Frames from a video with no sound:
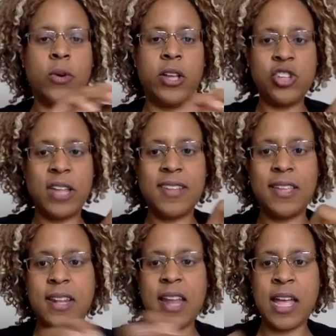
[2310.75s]
Adjusting
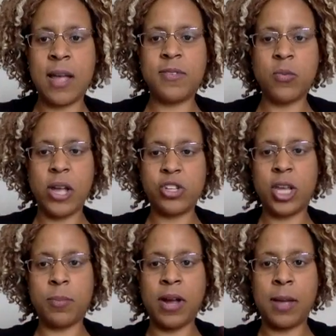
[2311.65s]
the knobs, watching
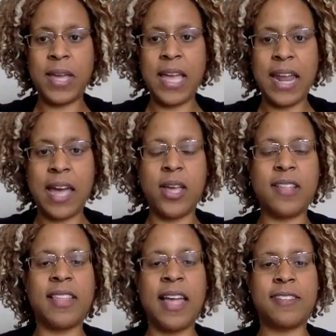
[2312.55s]
it propagate out.
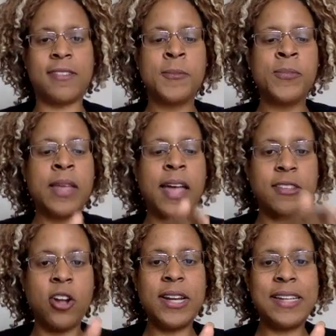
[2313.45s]
It's less, I
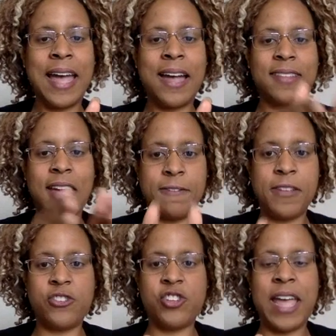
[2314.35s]
start a task, I
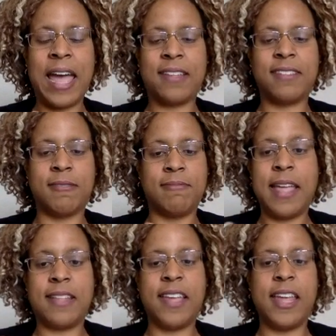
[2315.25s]
finish a task.
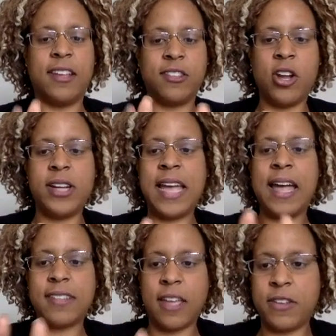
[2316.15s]
That's it. I start a
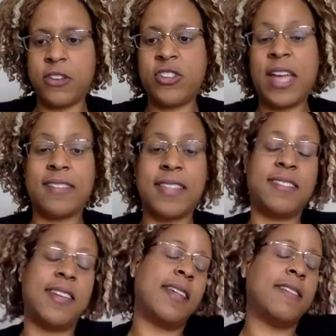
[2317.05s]
task, I finish a task,
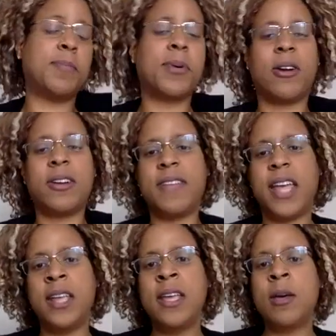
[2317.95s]
that's it. That's a part of
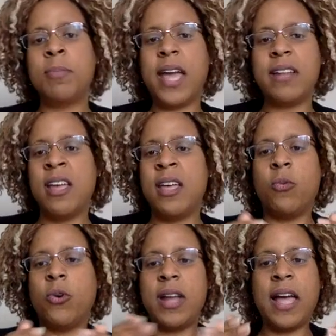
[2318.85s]
it, but
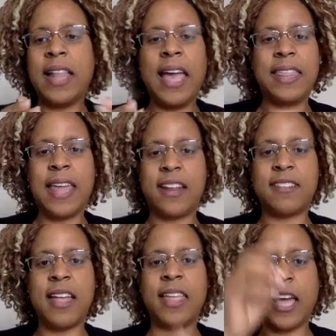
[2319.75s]
we're not like that. It's
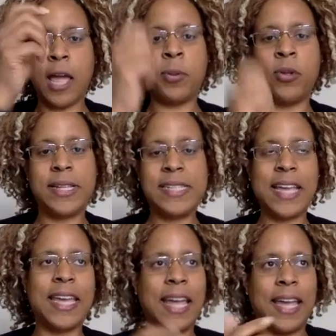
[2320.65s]
not like I pull a
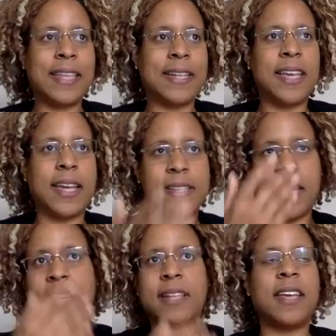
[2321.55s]
ticket, I get that ticket
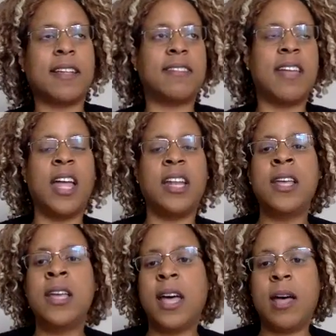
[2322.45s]
done, that ticket's done.
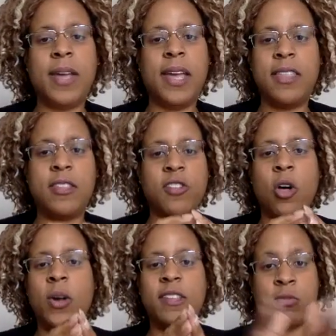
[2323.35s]
There's
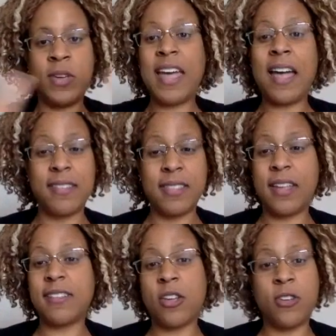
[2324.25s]
always 3,000
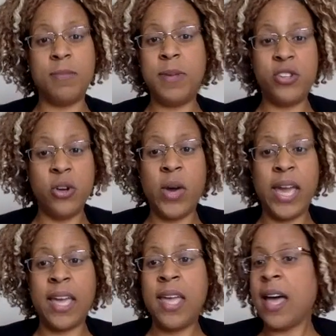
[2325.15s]
things I could be
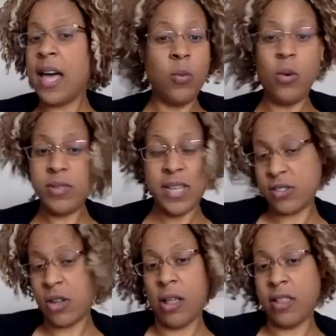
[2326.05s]
doing. I won't get
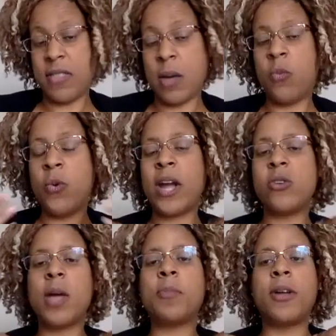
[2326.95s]
to all of them. Where
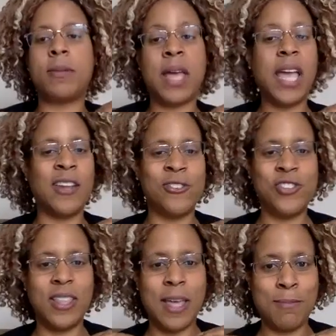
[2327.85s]
do I put my
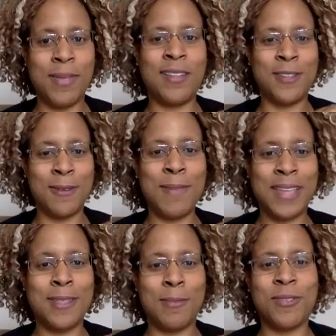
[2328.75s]
energy that is going to
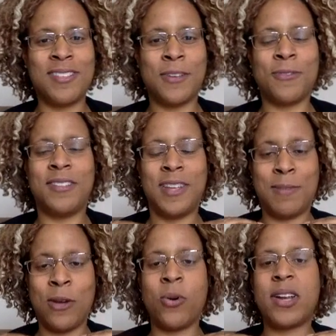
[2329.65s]
make the most difference in
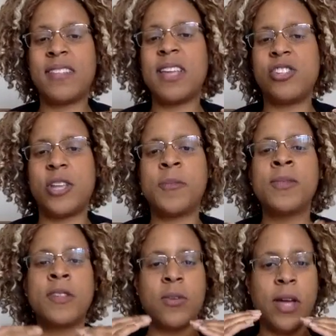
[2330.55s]
my organization?
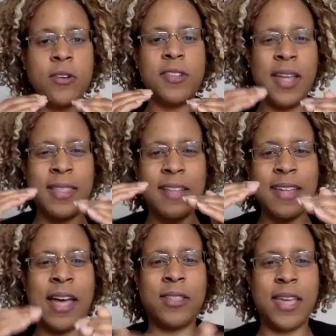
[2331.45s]
So understand that's
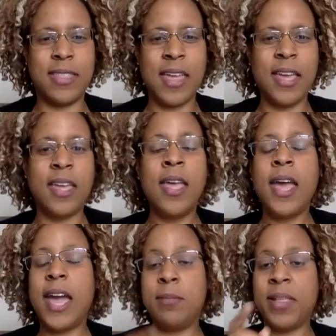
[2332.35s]
how they think,
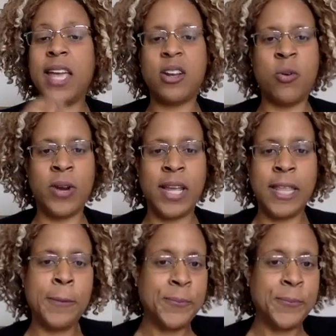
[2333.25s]
and plan accordingly.